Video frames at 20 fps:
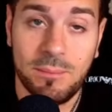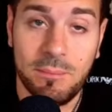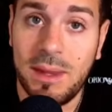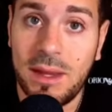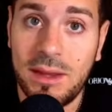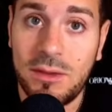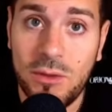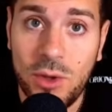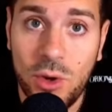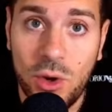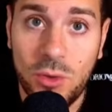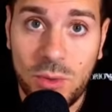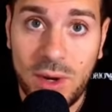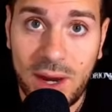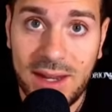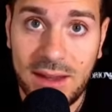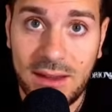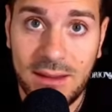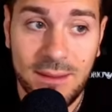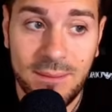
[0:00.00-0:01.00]
b4,
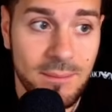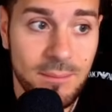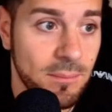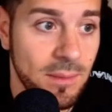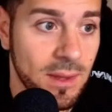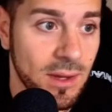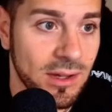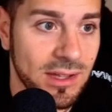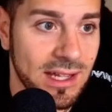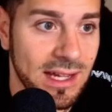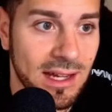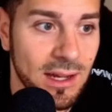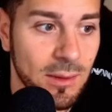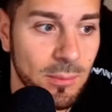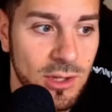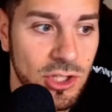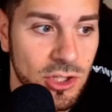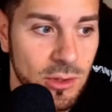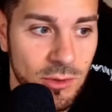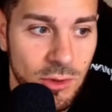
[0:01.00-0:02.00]
right? Because here
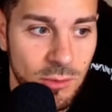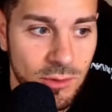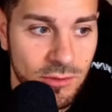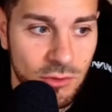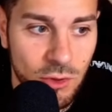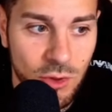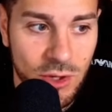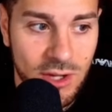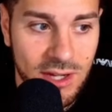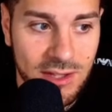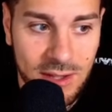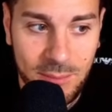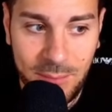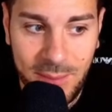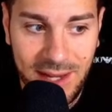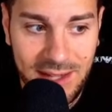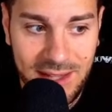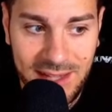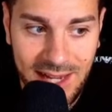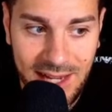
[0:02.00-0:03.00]
bishop to b4 doesn't
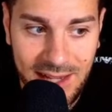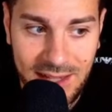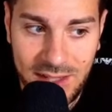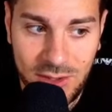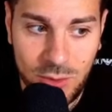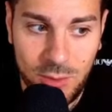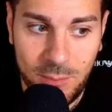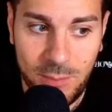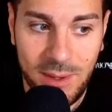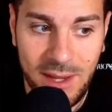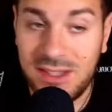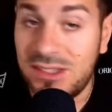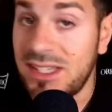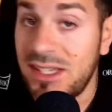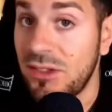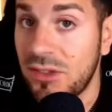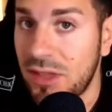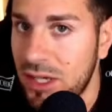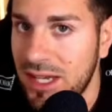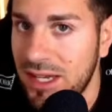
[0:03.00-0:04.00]
make sense. We play
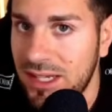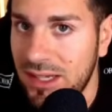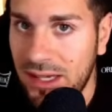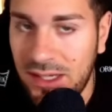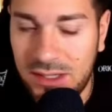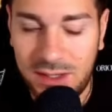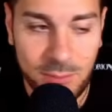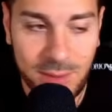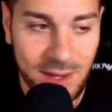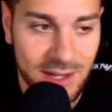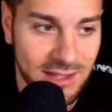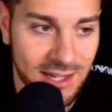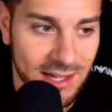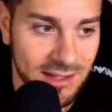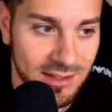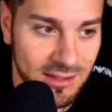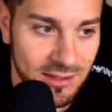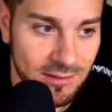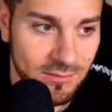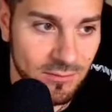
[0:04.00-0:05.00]
c3 and it doesn't make
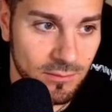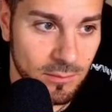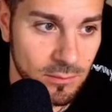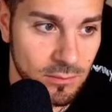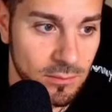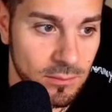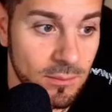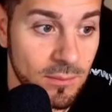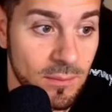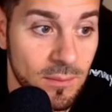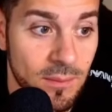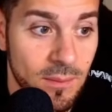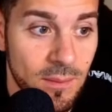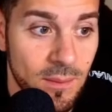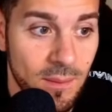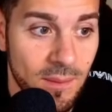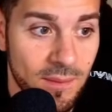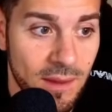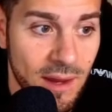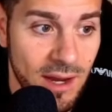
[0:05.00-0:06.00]
sense.
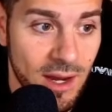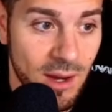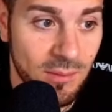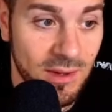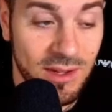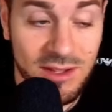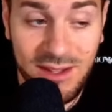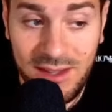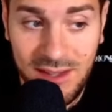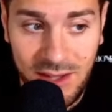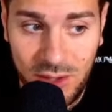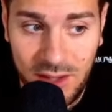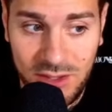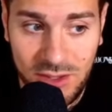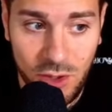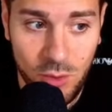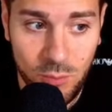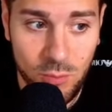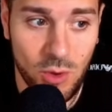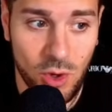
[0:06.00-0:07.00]
And obviously there is
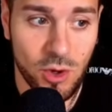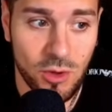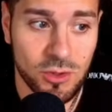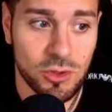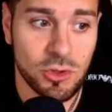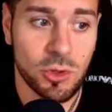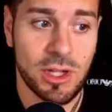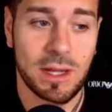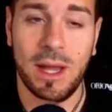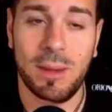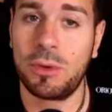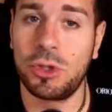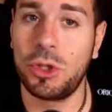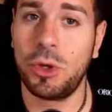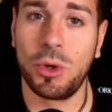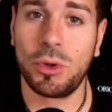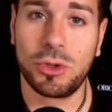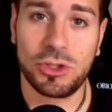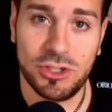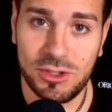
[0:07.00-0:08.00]
no pawn to capture
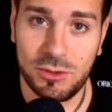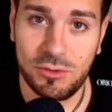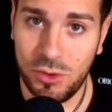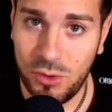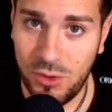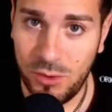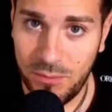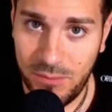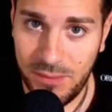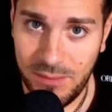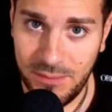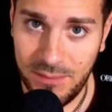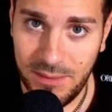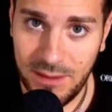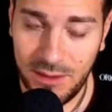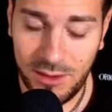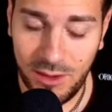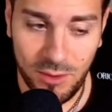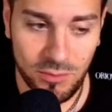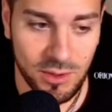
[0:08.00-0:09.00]
on c4.
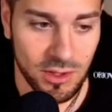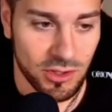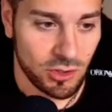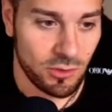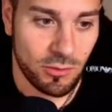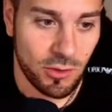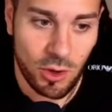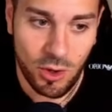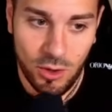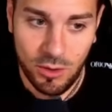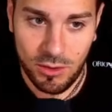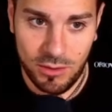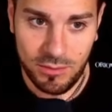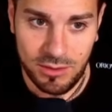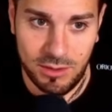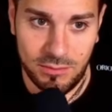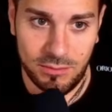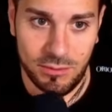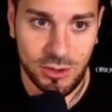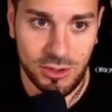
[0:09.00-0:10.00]
So first of all,
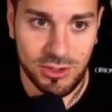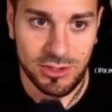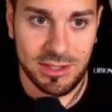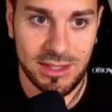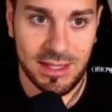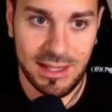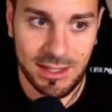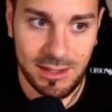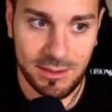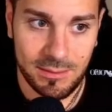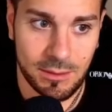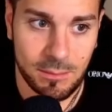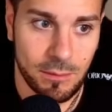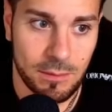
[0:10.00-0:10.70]
the first thing,